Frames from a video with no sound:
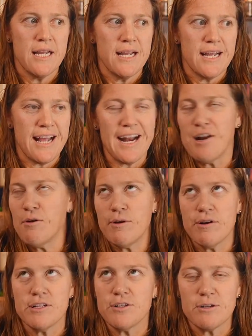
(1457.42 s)
and I know we
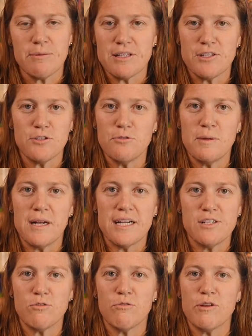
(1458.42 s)
already talked about the stupid high
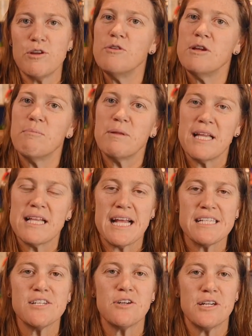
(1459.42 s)
school reunion, but like,
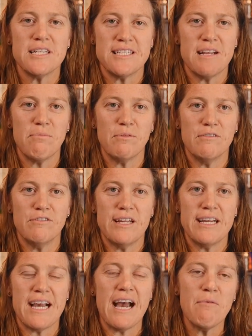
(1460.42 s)
that's a good example of
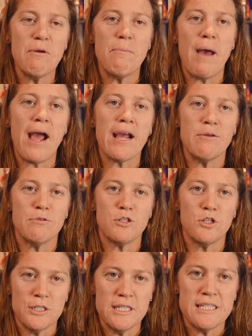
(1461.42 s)
like, I went back and it was
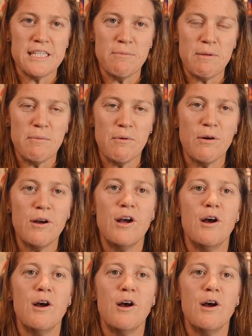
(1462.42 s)
good to see people,